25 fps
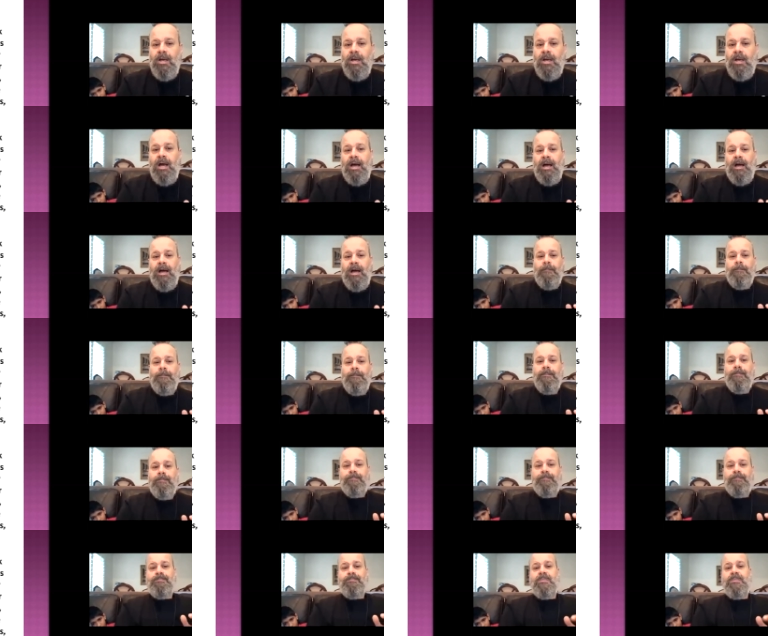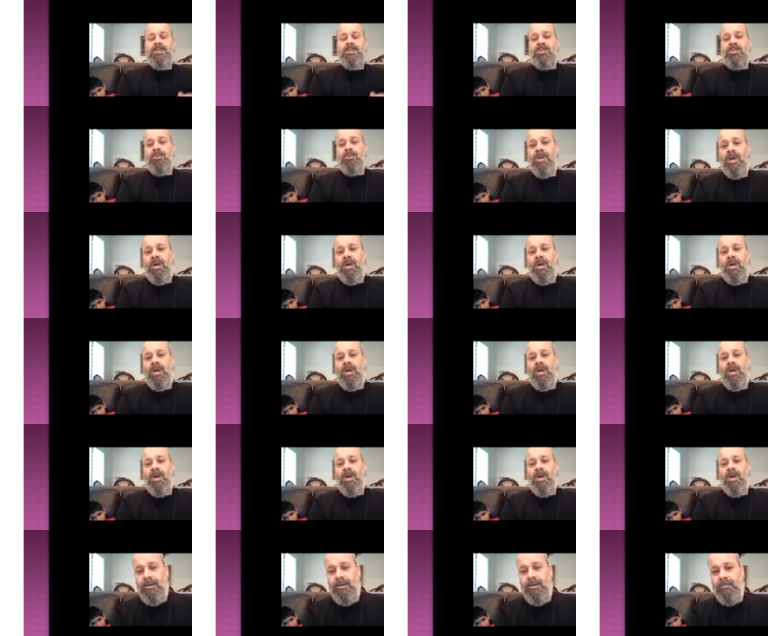Um, so we
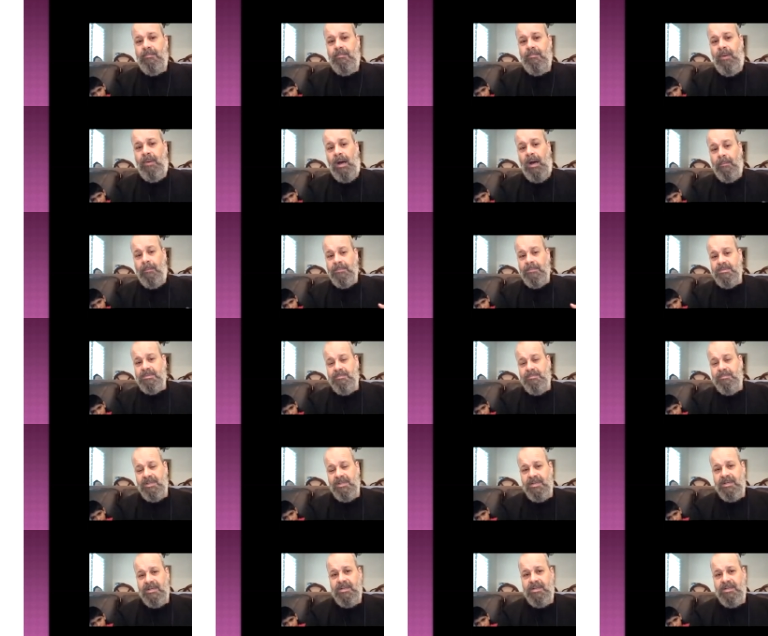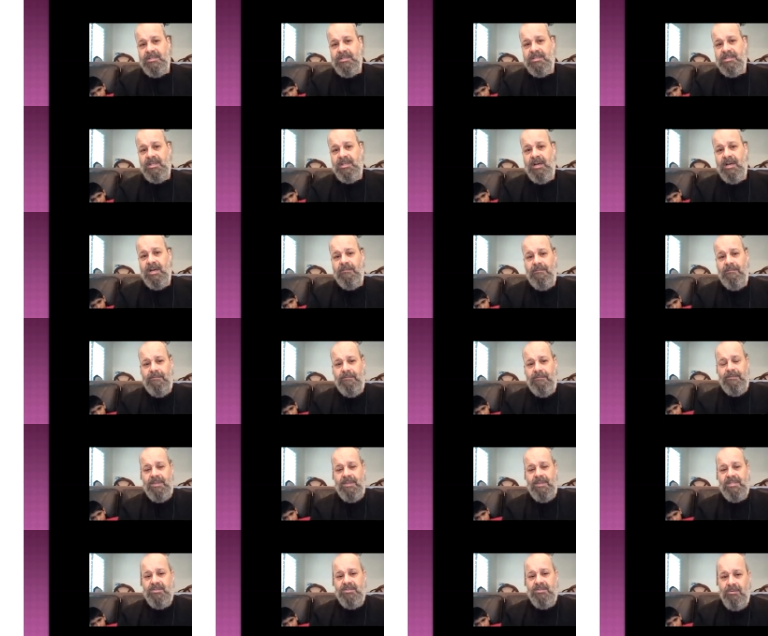honor moms because of
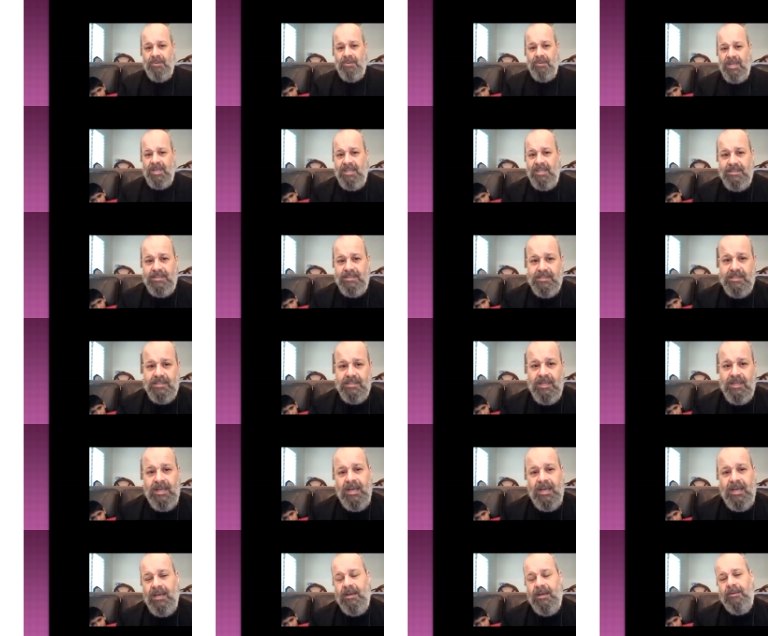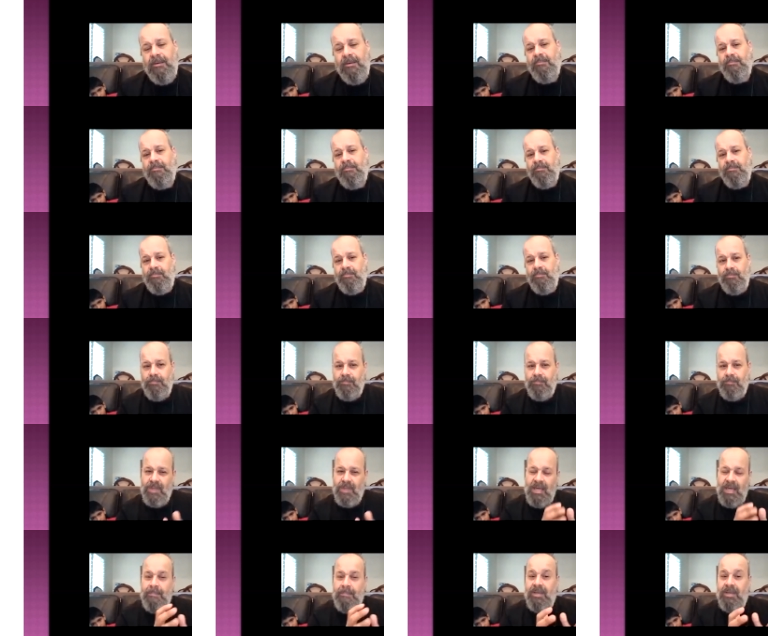this great uh,
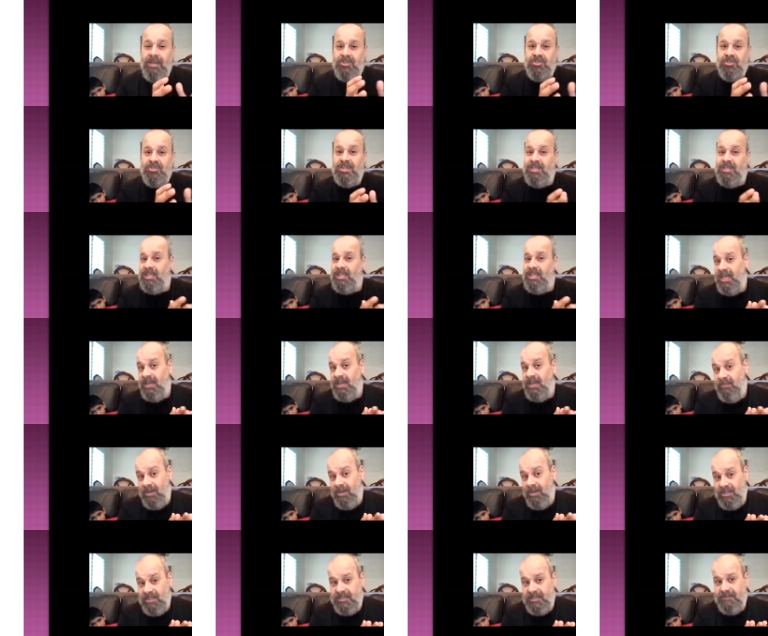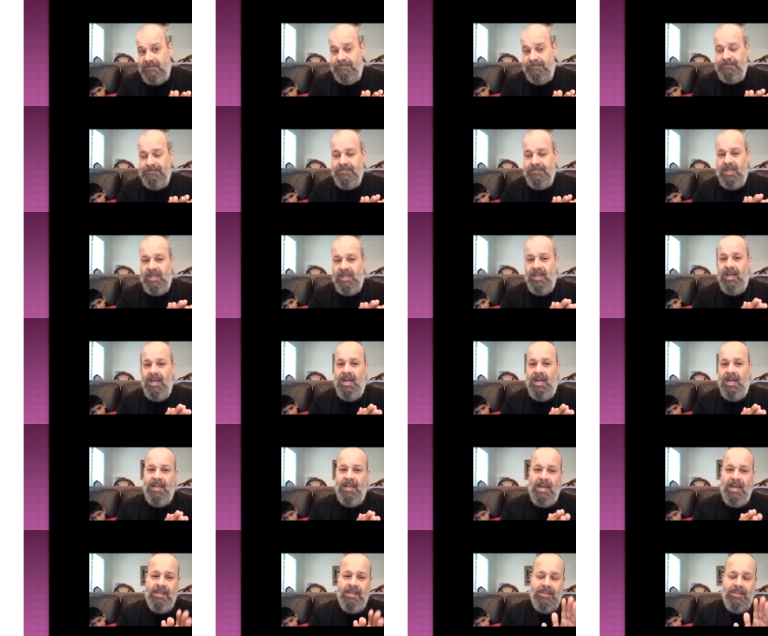image that they give us.
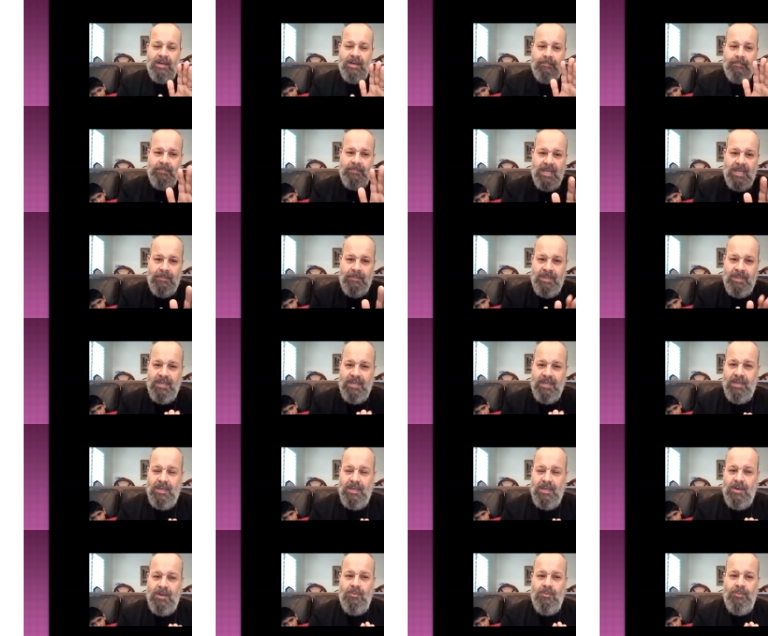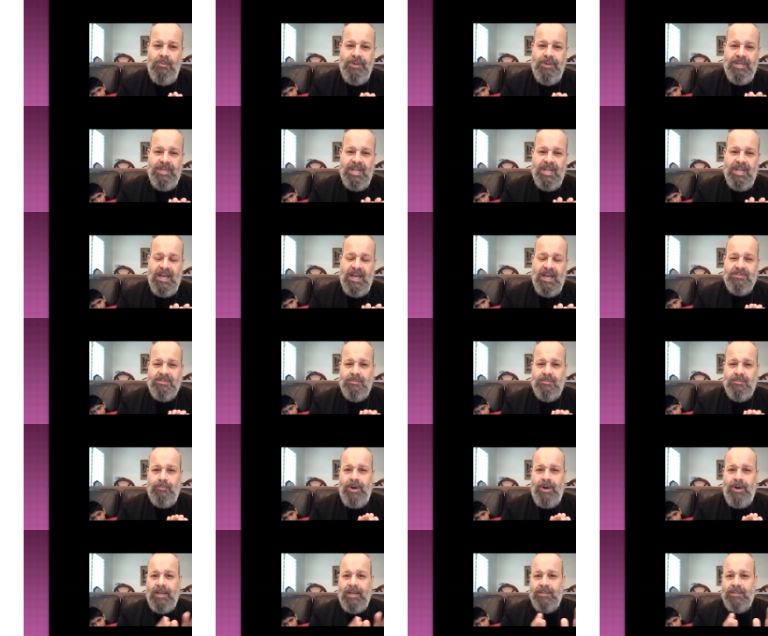And I thought maybe we can have some
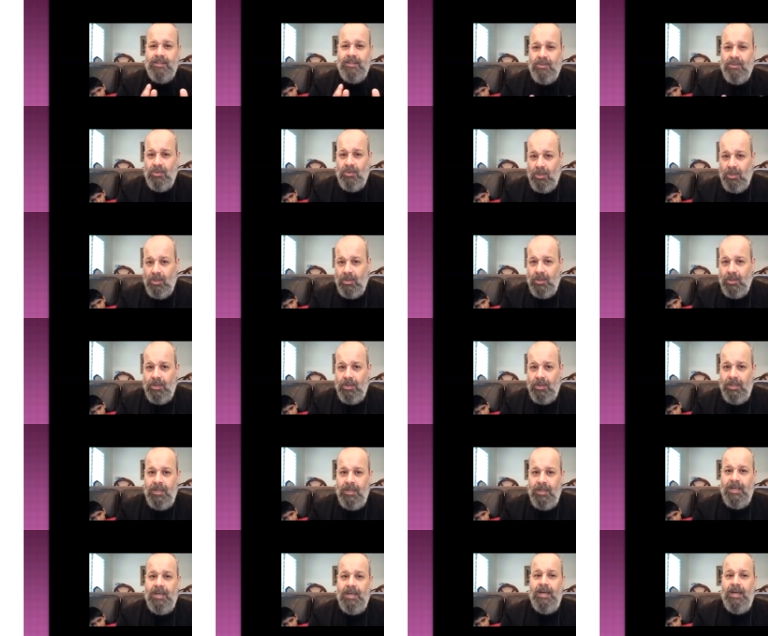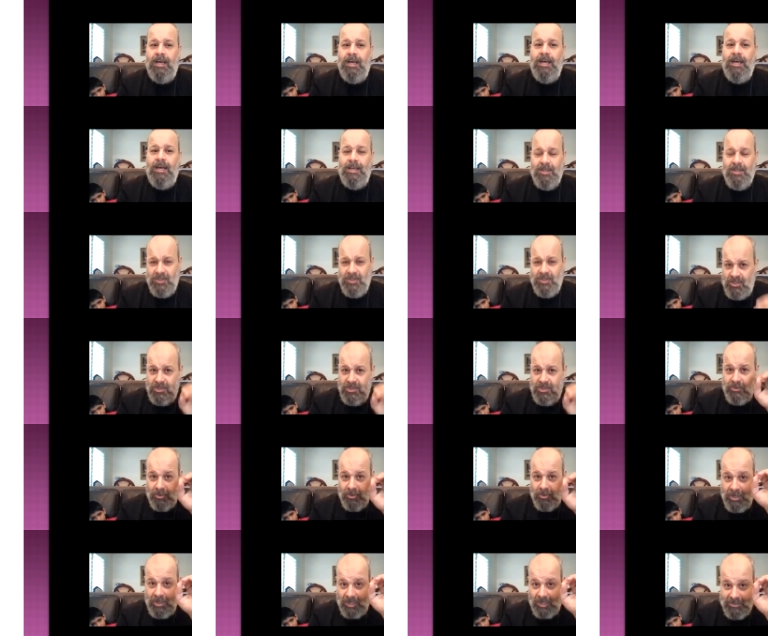practical, uh,
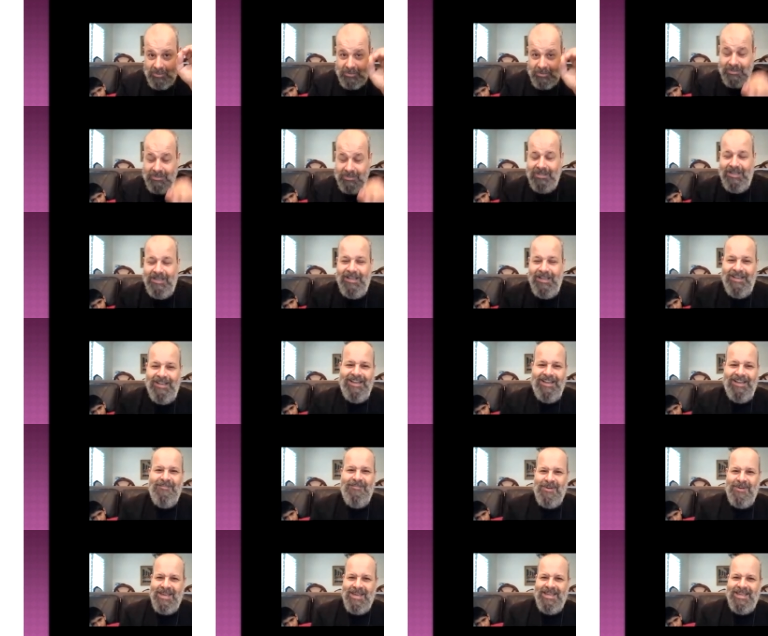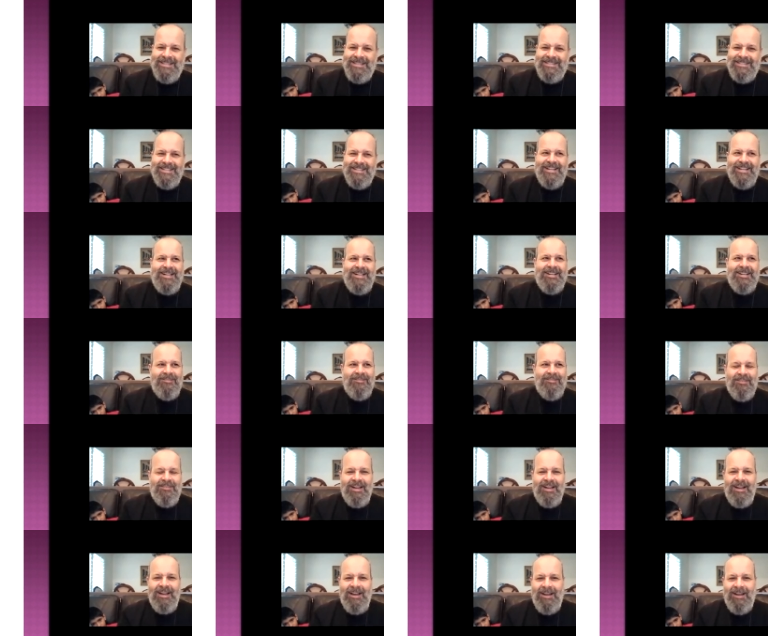zero cost uh, ways of
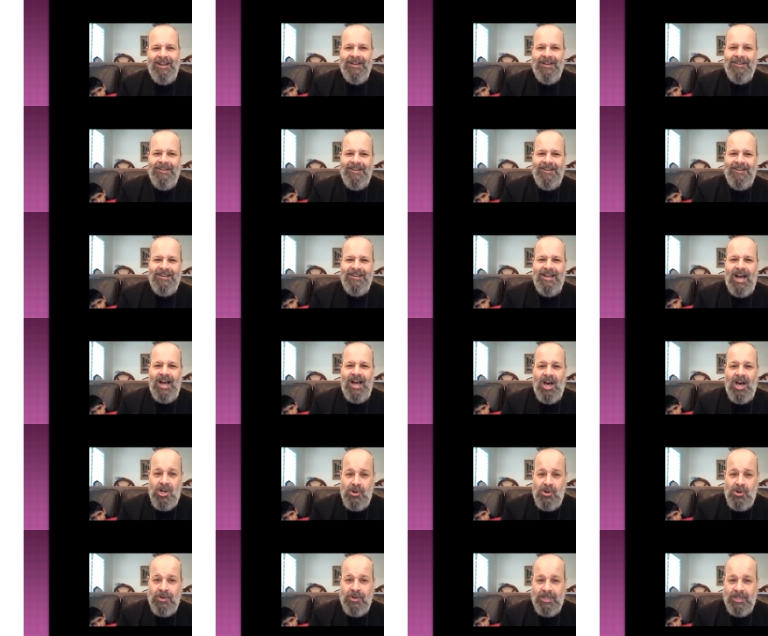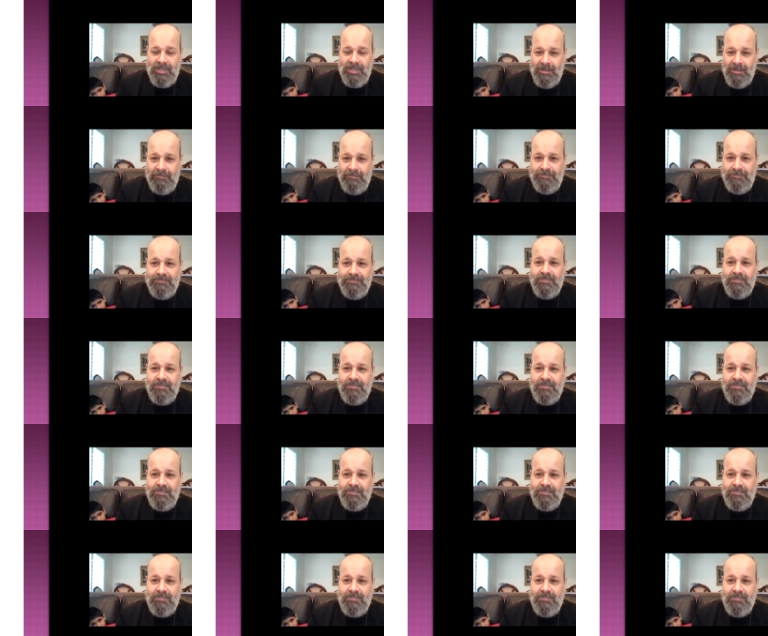uh, honoring them.